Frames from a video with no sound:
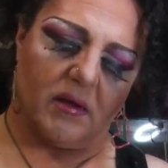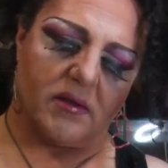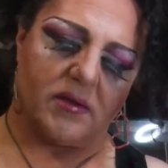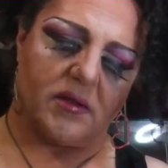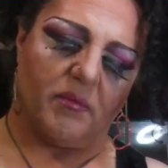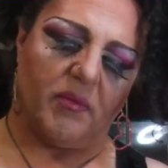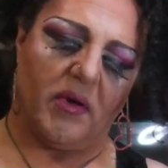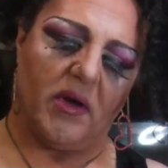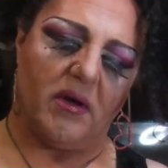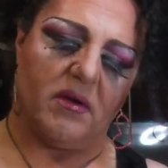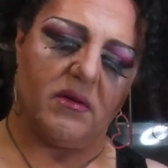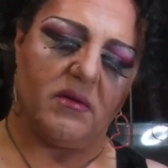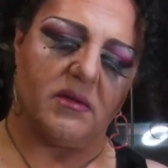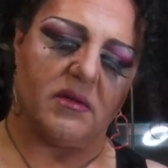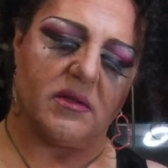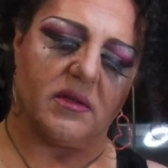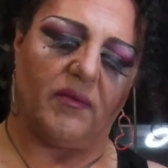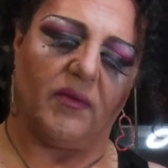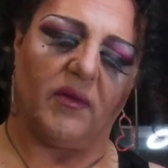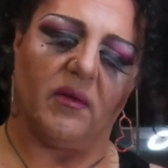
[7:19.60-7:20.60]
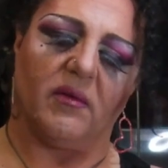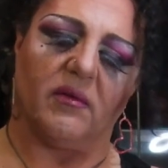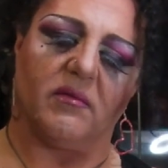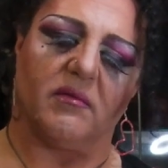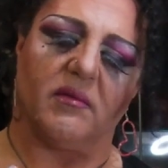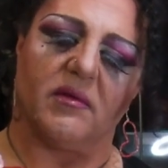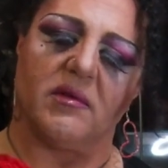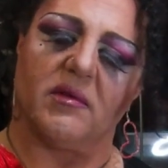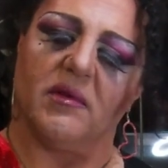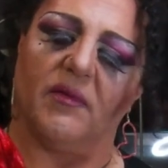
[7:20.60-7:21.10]
I suppose if
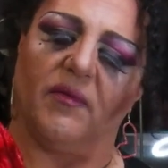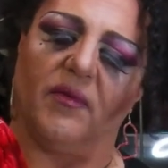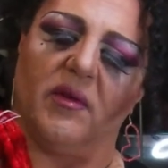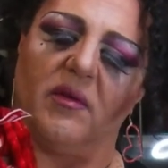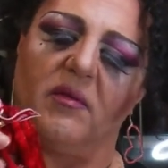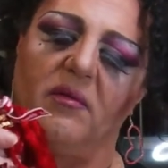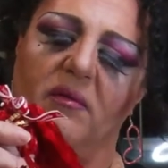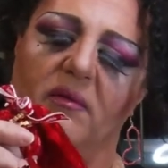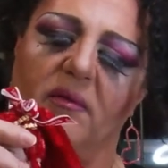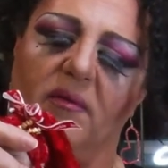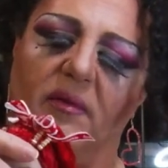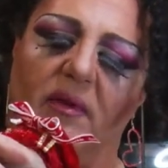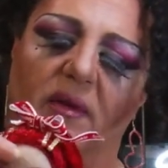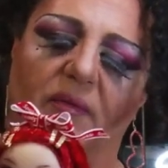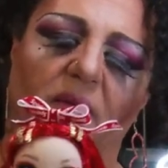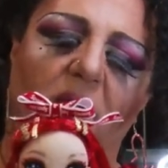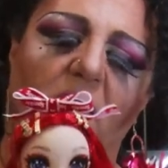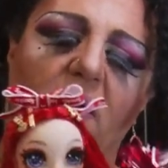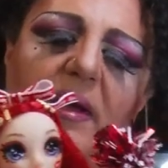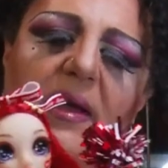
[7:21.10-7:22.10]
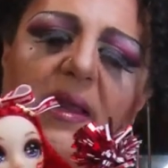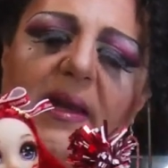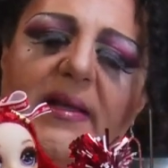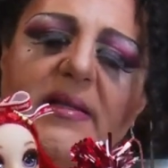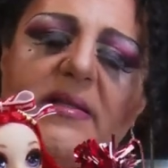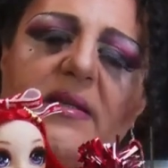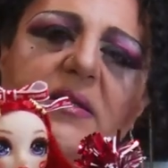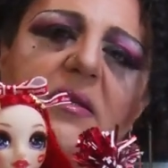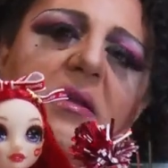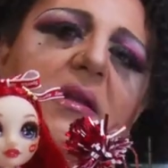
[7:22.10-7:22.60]
you're a
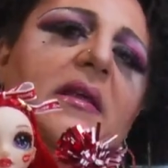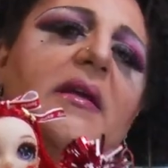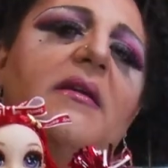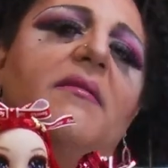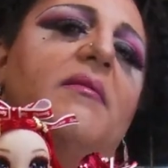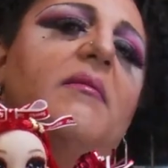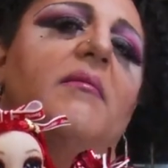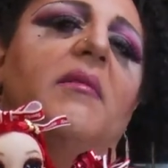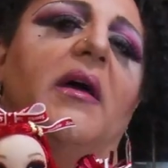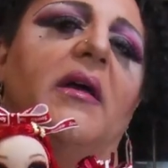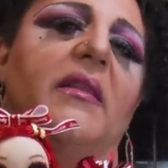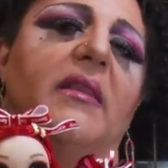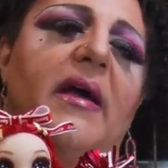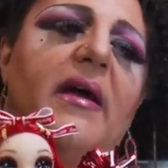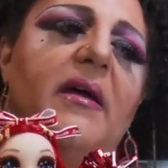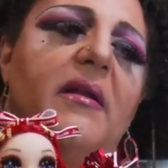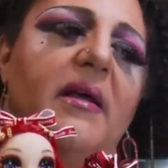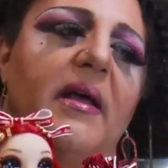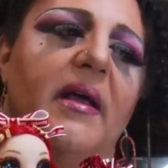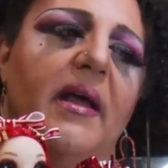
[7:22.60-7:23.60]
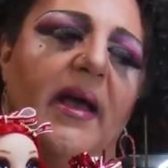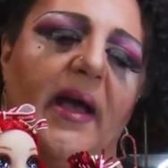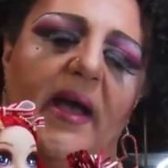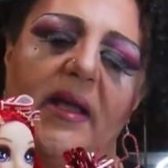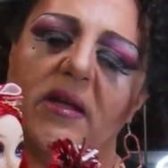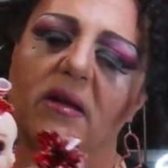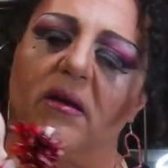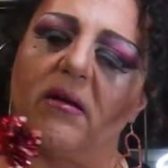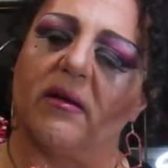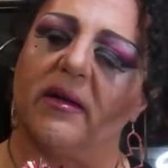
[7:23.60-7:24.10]
collector and you leave them like that
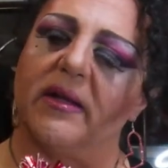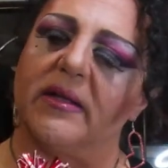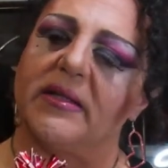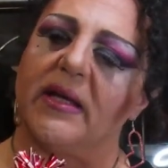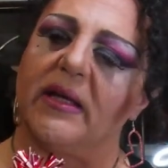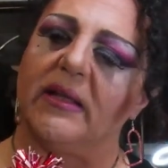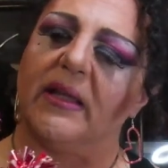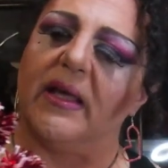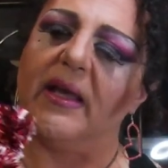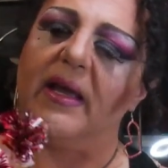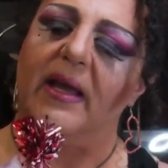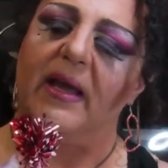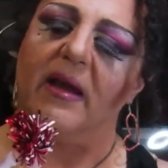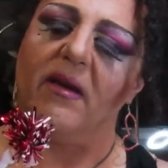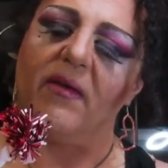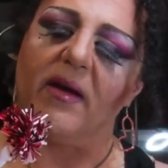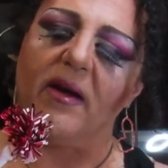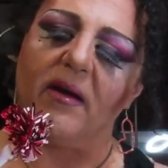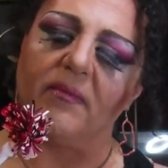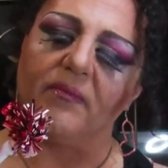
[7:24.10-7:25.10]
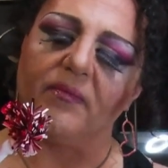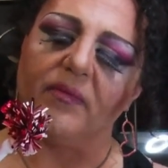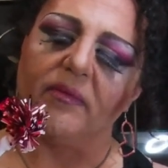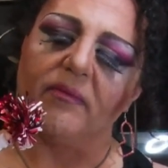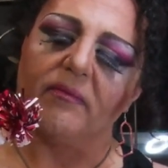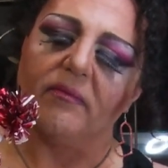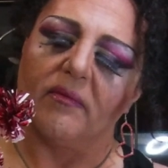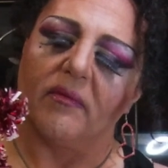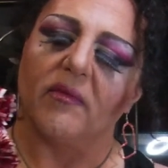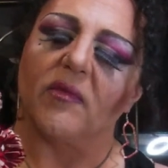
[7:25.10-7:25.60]
and you're not going to take their hair out,
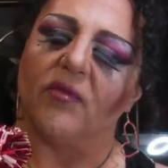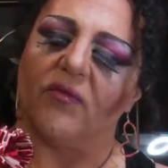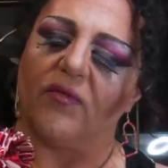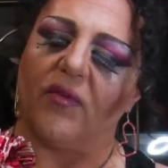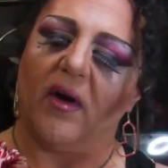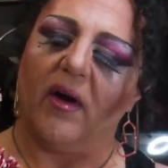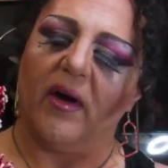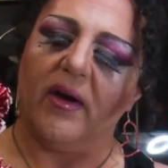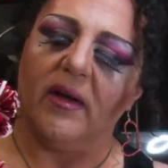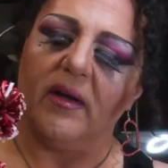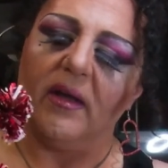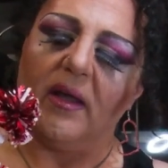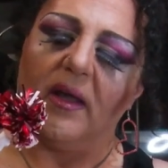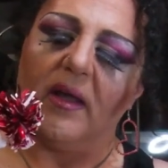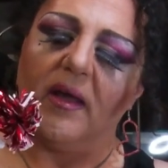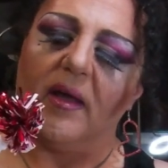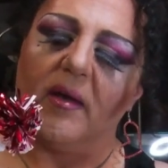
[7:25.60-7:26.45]
fine.